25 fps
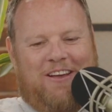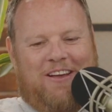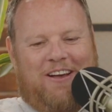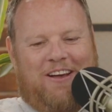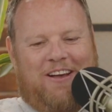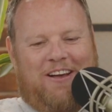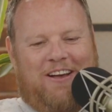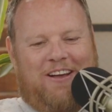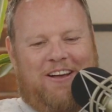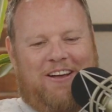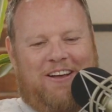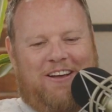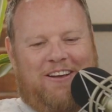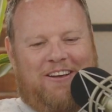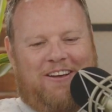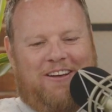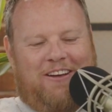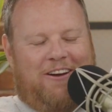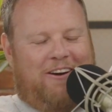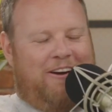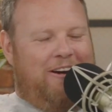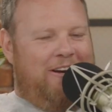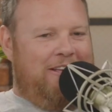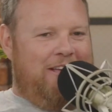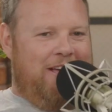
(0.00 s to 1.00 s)
Uh,
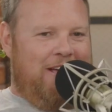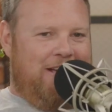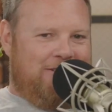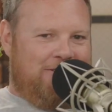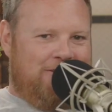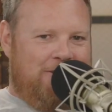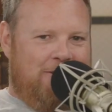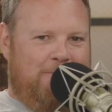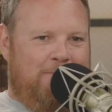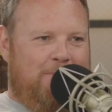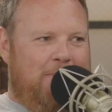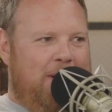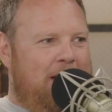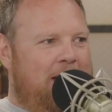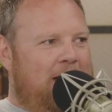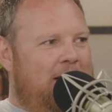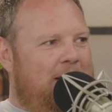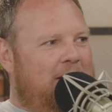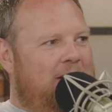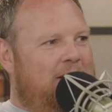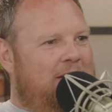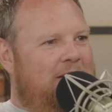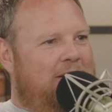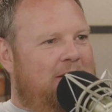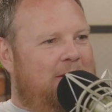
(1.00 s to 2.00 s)
all right, yeah. So
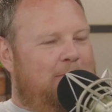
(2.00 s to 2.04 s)
bad,